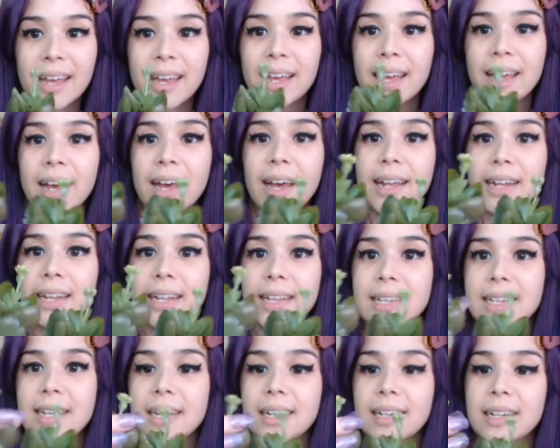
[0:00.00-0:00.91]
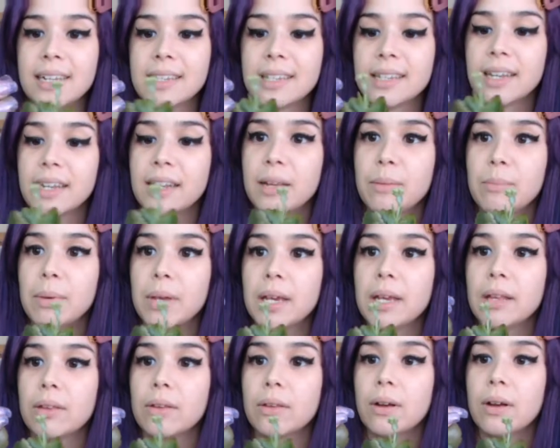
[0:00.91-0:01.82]
Hana-chan is getting big
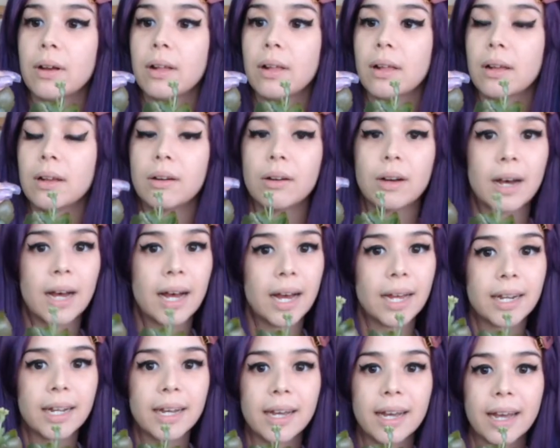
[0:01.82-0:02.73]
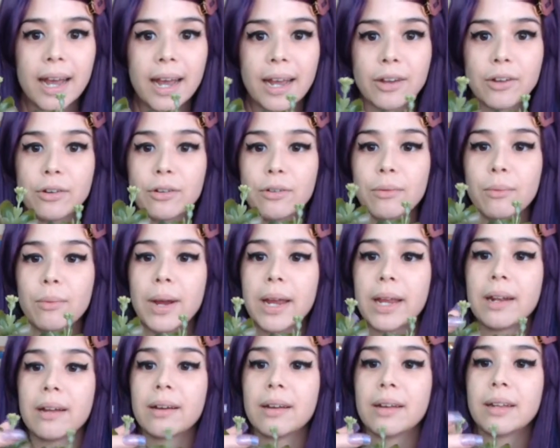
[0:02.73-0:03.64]
and tall. Hana, I couldn't
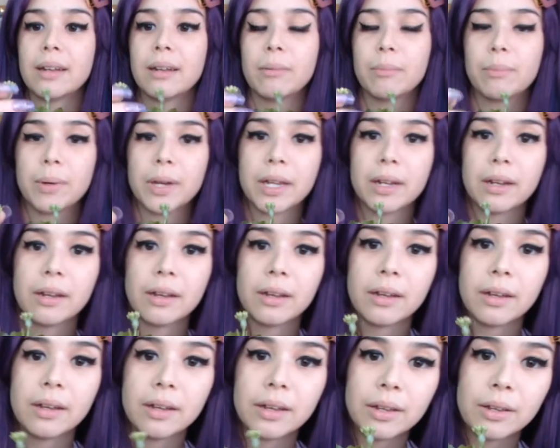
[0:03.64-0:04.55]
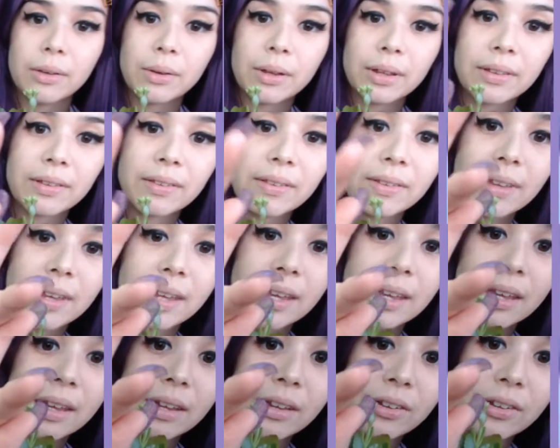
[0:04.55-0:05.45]
wait on, but you can
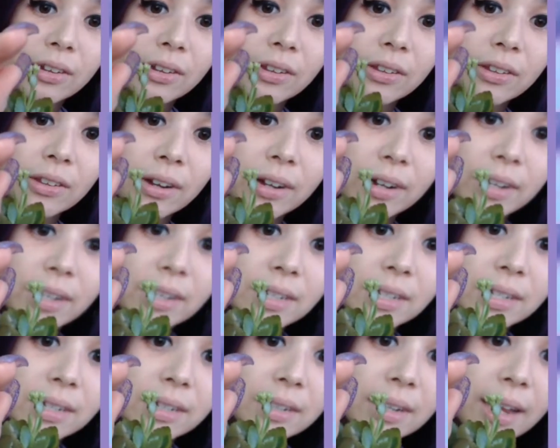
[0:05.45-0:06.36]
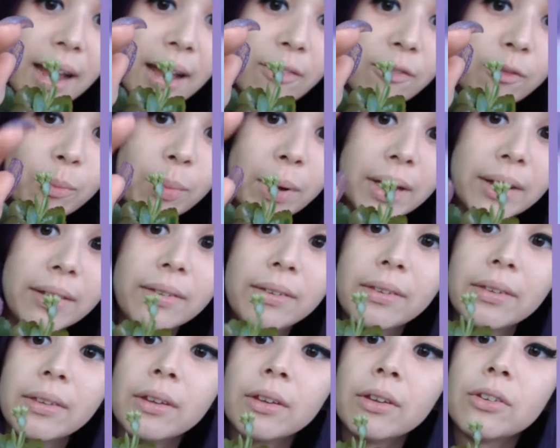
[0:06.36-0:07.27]
see she's starting to have
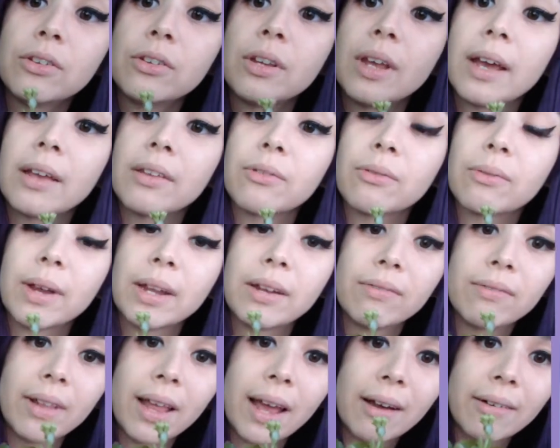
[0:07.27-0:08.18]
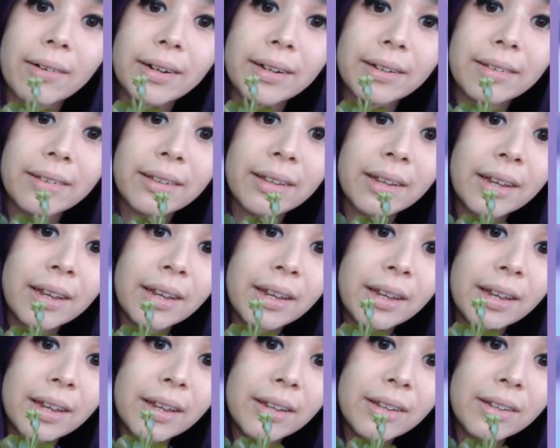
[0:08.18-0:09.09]
buds. She has red flowers.
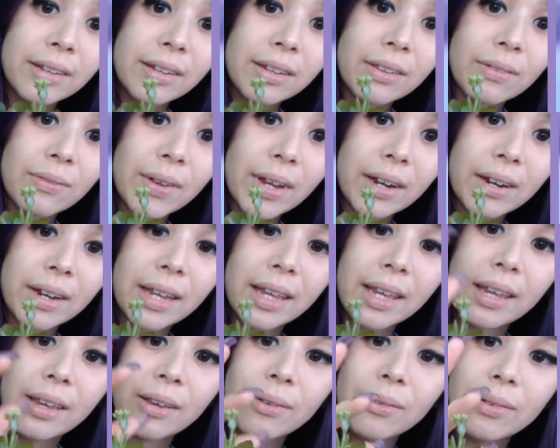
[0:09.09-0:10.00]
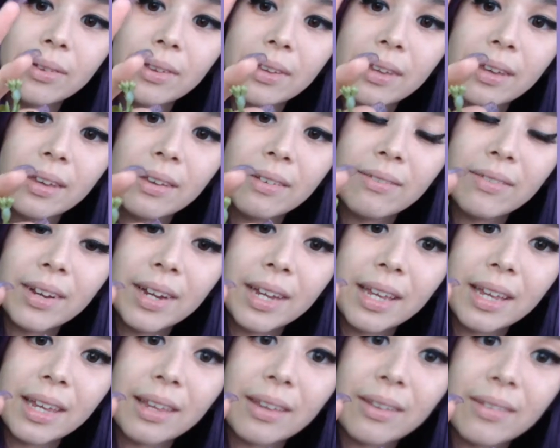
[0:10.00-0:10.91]
She's very cute, very
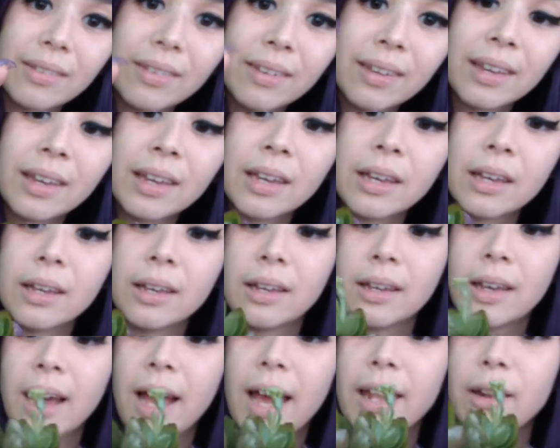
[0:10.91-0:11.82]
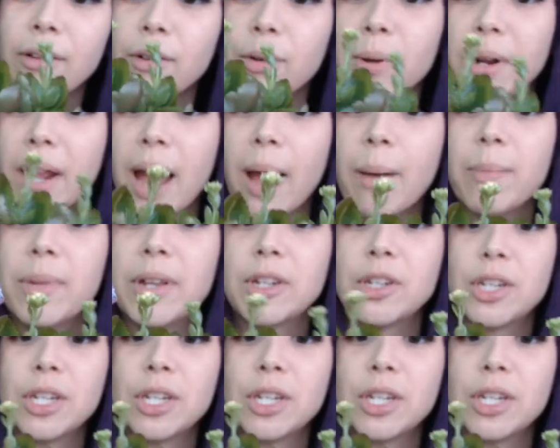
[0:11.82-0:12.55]
cute. I don't know what happened.